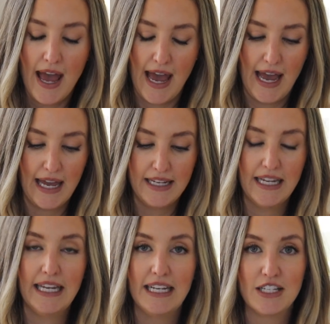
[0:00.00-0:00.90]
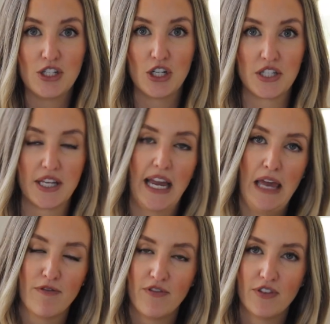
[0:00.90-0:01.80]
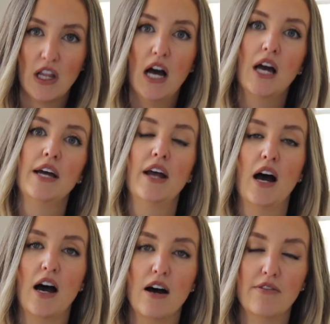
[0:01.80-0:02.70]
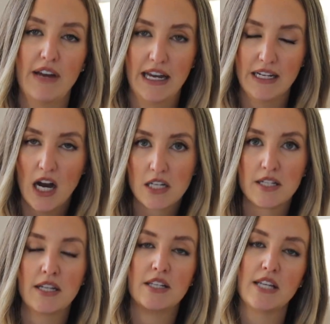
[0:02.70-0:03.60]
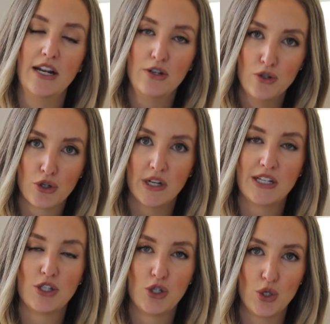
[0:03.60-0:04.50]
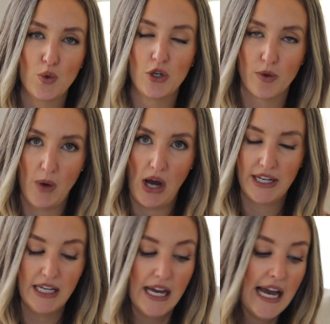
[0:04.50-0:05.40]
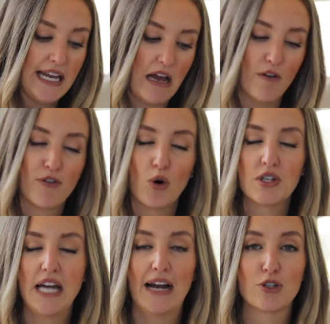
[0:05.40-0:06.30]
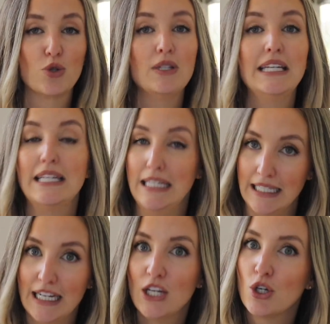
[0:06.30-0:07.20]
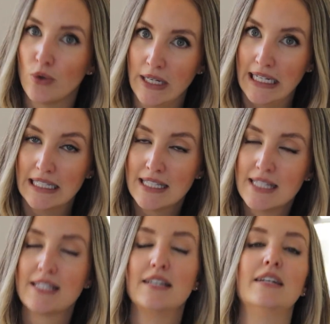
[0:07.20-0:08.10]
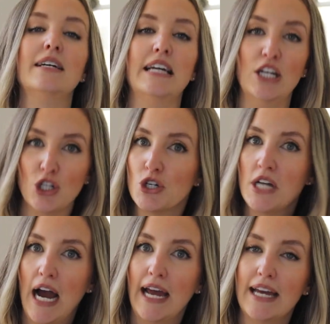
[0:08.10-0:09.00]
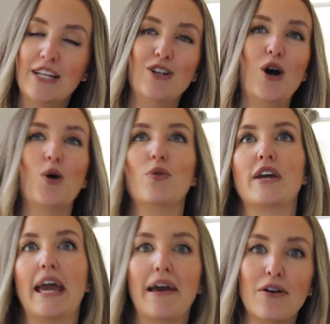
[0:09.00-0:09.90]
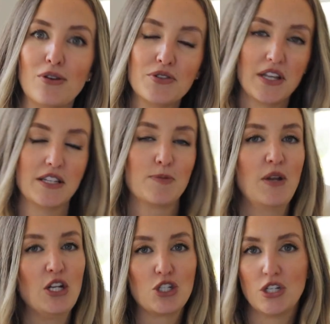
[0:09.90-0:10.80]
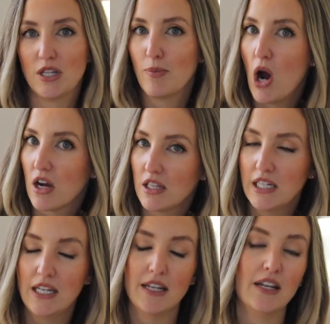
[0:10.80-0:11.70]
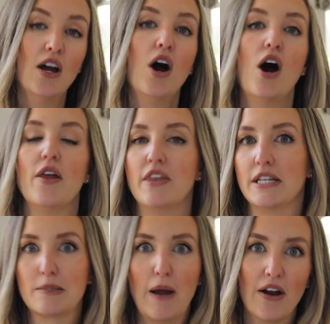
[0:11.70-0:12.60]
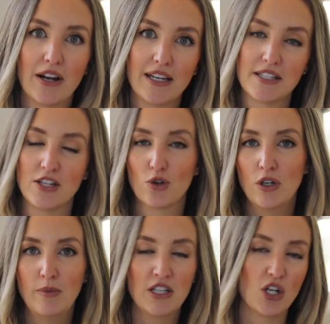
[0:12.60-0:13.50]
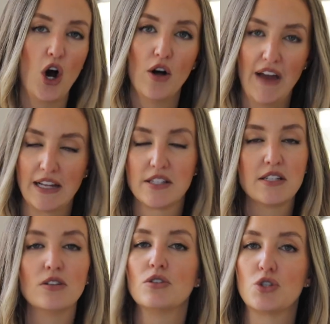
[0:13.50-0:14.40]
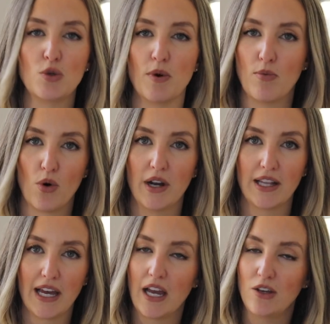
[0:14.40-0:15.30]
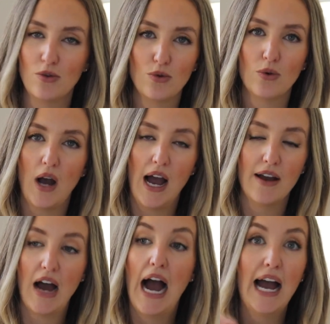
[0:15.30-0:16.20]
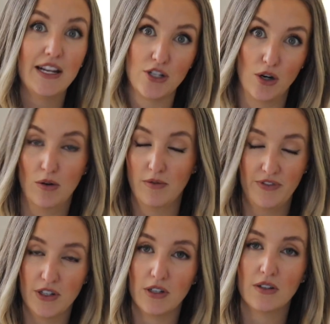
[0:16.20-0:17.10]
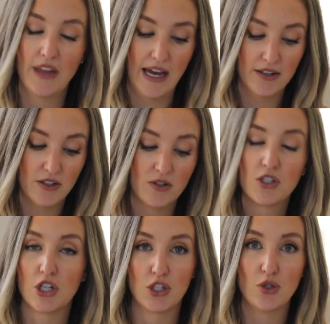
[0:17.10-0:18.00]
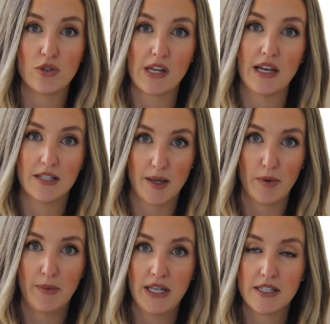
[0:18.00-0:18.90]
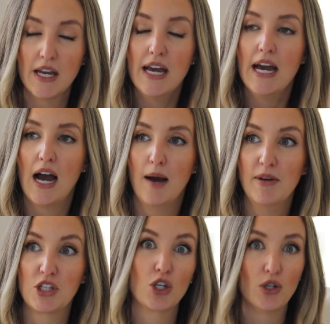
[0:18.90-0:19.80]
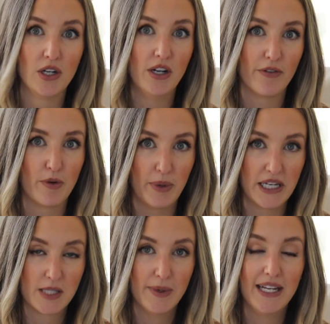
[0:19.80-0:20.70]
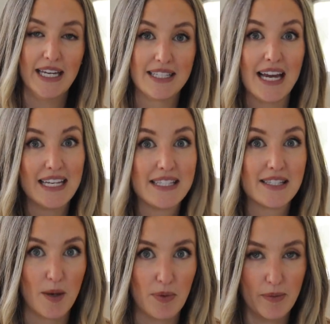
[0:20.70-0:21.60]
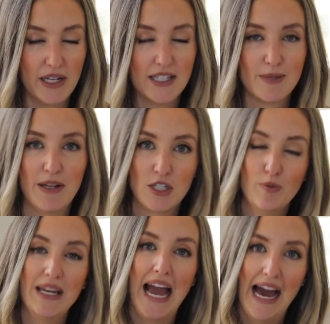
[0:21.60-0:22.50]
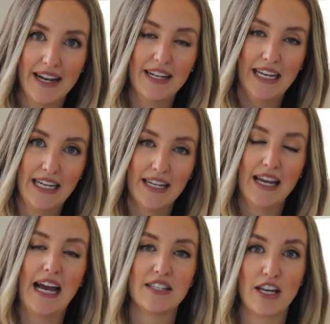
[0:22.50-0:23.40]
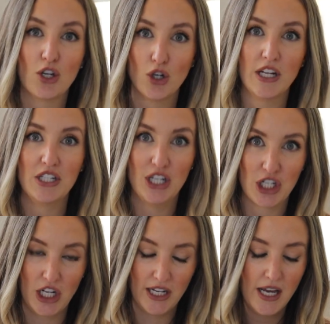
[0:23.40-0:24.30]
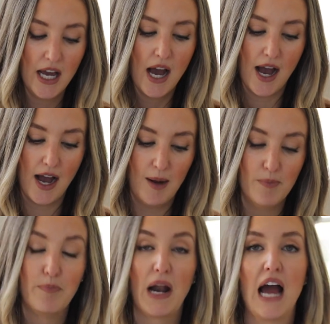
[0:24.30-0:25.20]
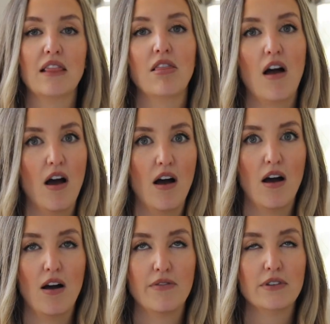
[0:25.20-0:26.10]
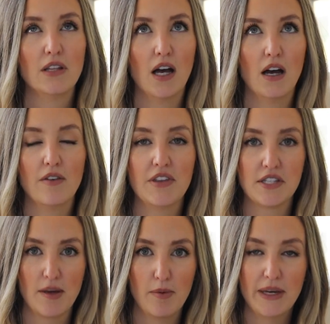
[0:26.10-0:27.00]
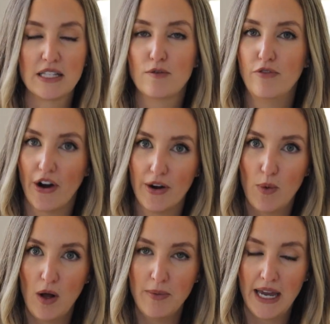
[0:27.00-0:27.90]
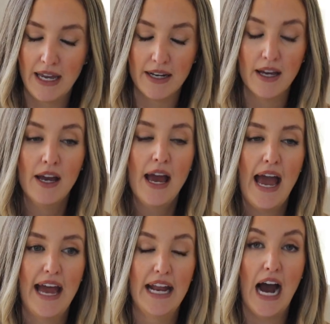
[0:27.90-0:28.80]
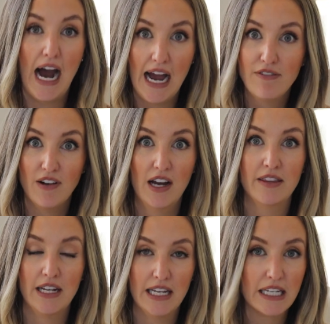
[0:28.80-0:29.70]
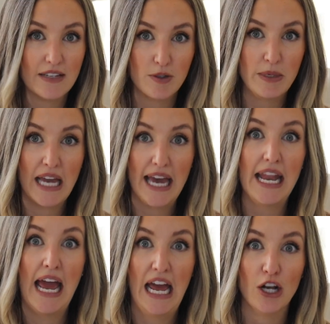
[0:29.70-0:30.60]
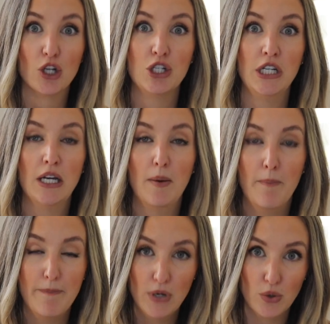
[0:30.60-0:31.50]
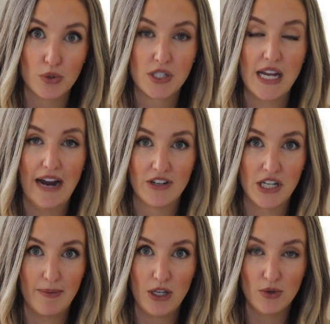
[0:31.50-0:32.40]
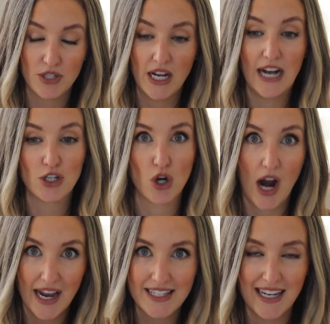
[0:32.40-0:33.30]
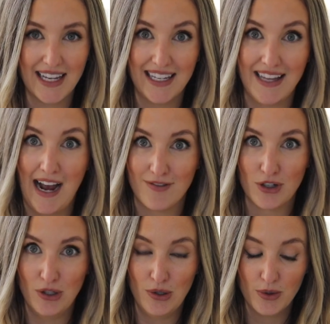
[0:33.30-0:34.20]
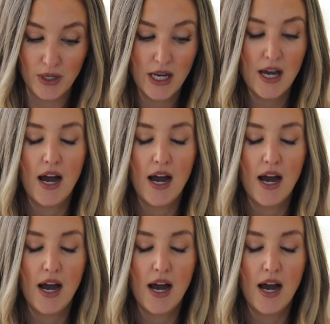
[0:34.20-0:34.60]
and it is just like a flood of antioxidants and nutrients to your body. Now, of course, actually eating greens in your diet, you know, the kales and the spinach and the broccoli and the asparagus and the green beans and all that, still super important. Like you, I don't feel that just using a supplement um, is a good enough replacement. It's a supplement. It's meant to be added in as a good addition. Um, but I love, love the supplement. It's very well made and I find that it gives me an energy boost every time I use it. I try and take it in the afternoon. Um,